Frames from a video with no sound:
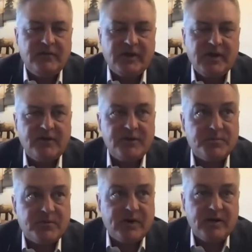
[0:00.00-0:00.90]
the coverage
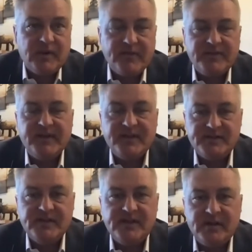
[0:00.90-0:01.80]
provided by the
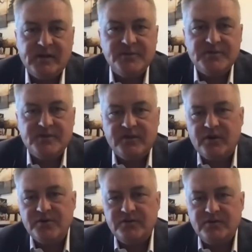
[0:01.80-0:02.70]
Tennessean, which is the
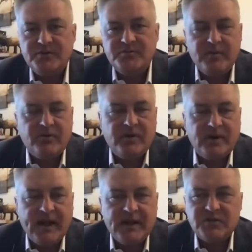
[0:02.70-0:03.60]
large newspaper
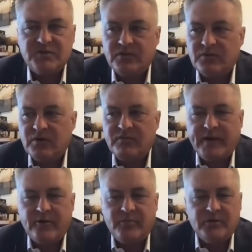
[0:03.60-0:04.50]
in Nashville where
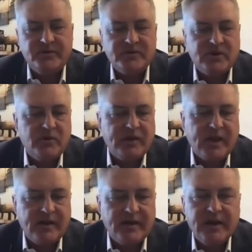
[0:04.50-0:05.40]
Vanderbilt is
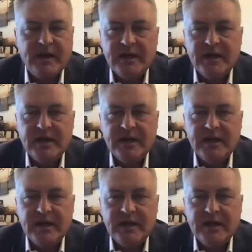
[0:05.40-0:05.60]
located,